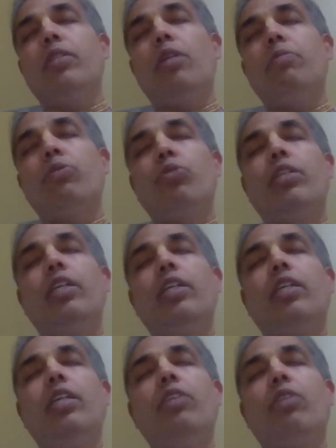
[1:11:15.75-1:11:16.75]
to the
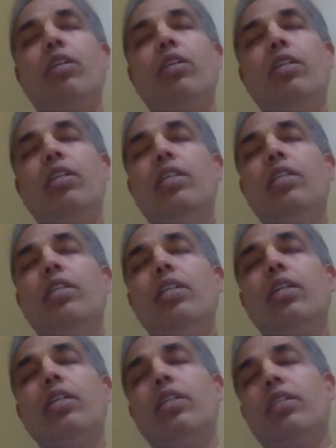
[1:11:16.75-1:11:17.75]
degree you
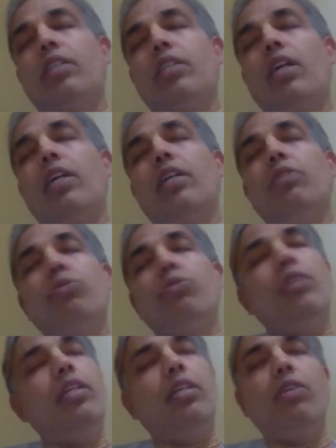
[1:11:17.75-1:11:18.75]
are surrendering, to
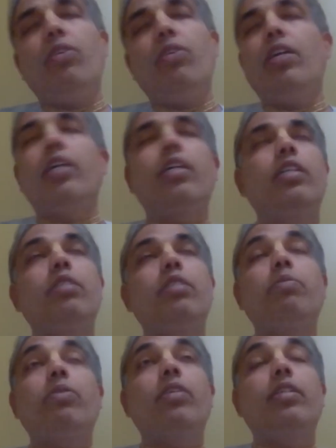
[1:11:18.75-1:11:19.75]
that degree only I can
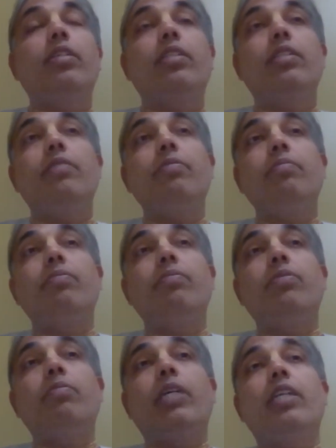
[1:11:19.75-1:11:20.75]
reciprocate.
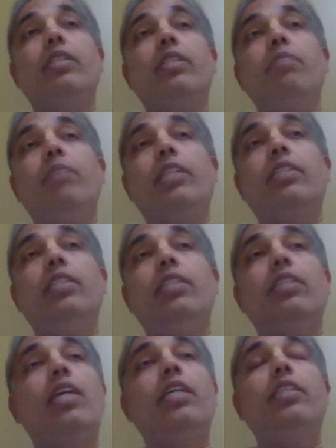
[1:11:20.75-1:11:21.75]
Because bhakti is
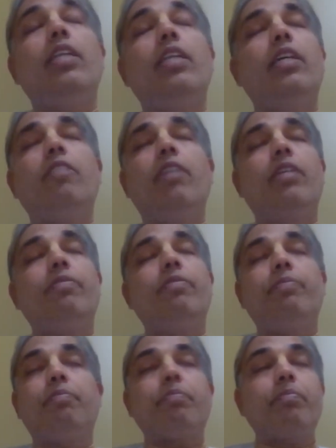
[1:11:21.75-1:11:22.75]
not easily given.
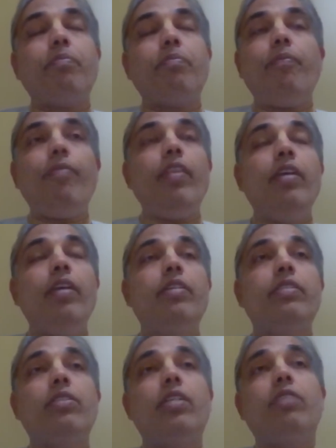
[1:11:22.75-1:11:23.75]

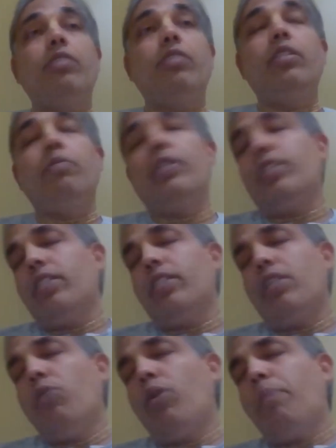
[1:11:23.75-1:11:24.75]
So that's why it's mentioned
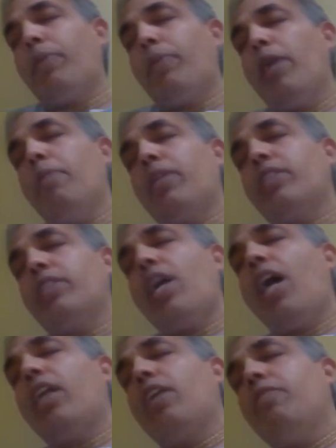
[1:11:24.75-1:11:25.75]
Gaura Prem
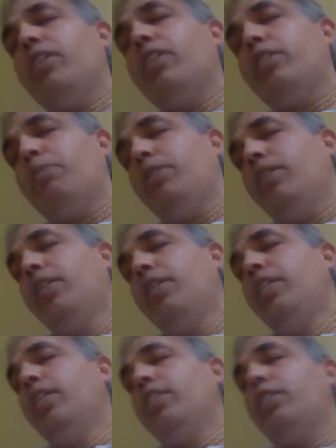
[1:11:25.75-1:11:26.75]
Rasarnave
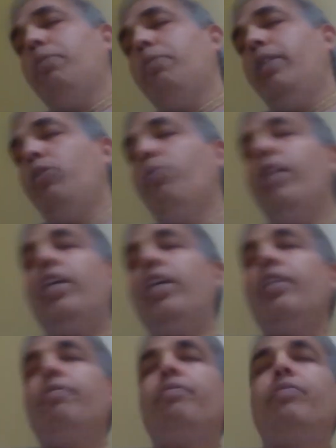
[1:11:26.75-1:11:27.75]
Jabi
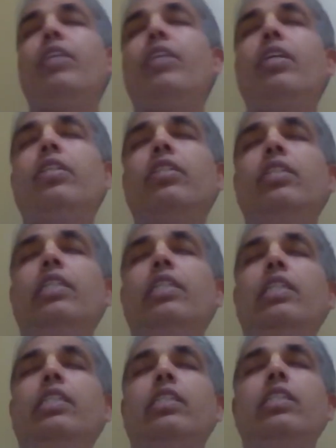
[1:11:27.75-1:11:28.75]
Dube, then
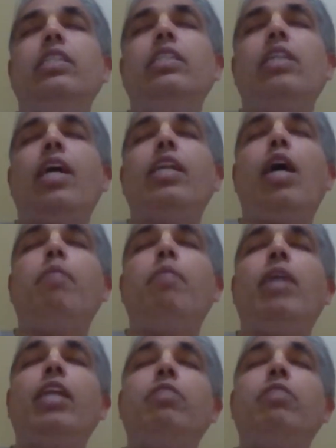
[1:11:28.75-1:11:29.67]
Sri Radha Madhav